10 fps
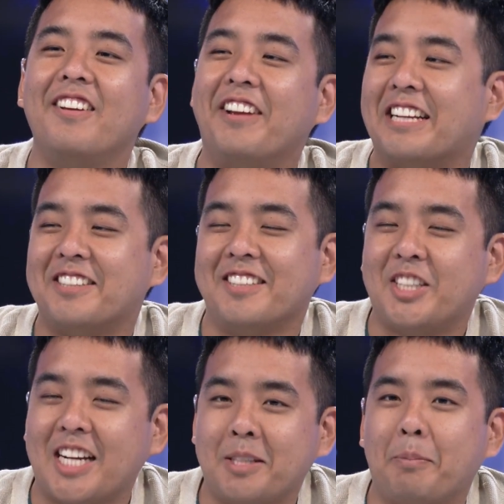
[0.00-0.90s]
We can
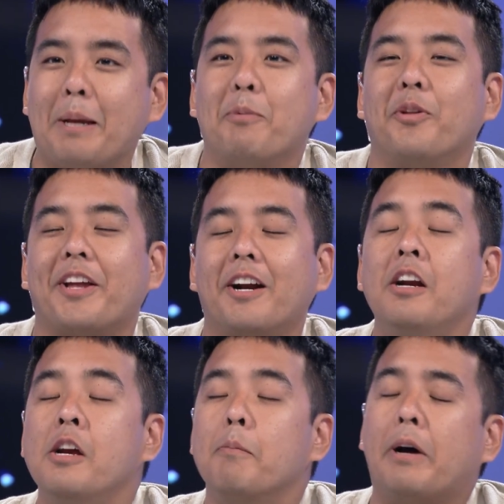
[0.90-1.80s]
suggest people there,
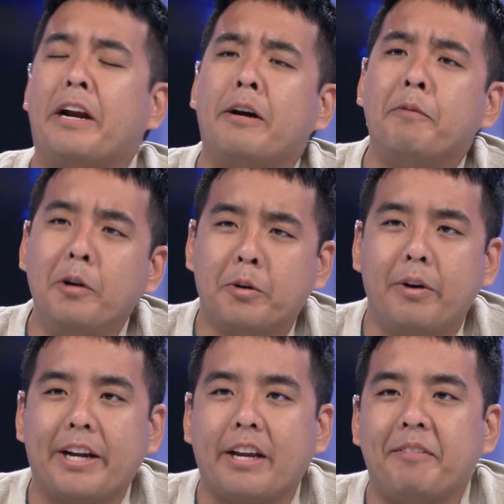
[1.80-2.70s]
but real
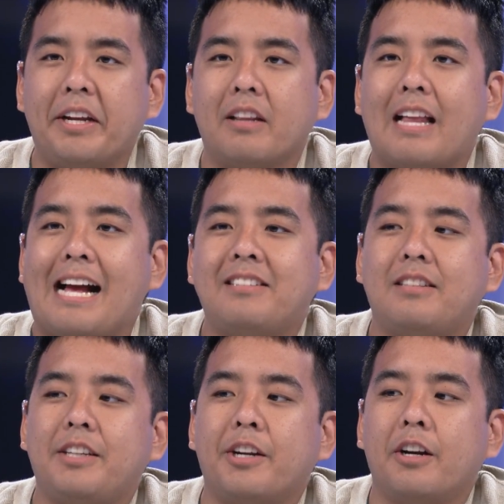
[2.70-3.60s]
quick, I mean,
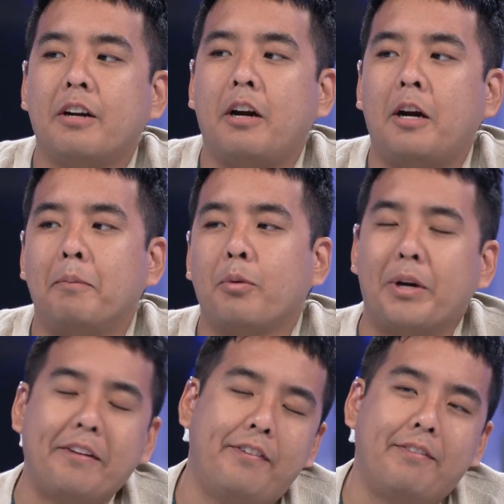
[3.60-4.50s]
last year,
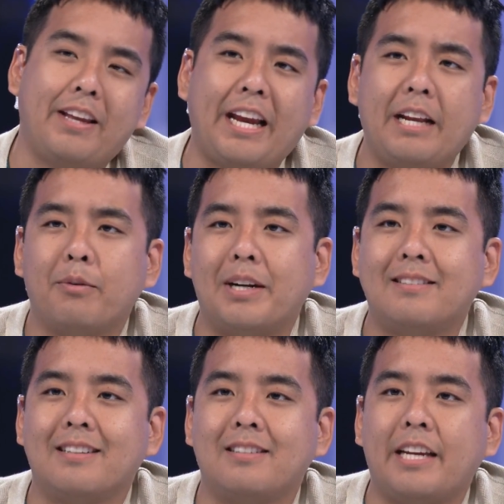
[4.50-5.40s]
2015,
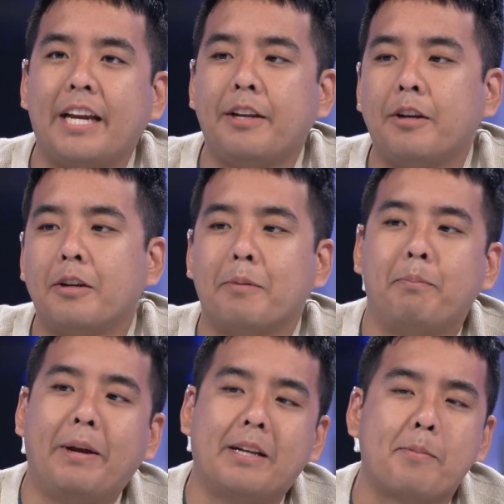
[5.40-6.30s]
2016, you
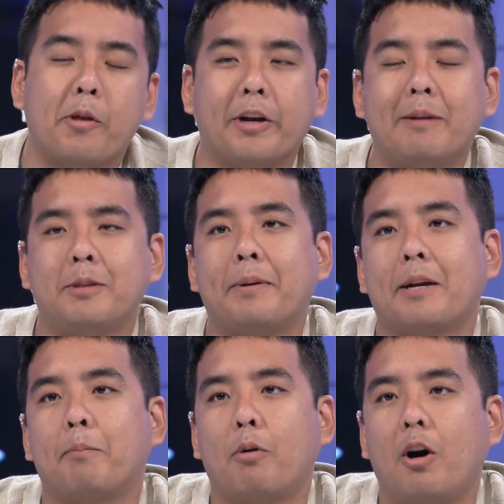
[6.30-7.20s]
picked up other games. You picked
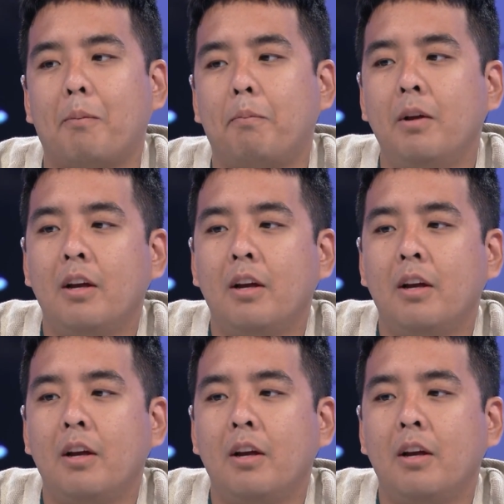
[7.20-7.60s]
up Brawl.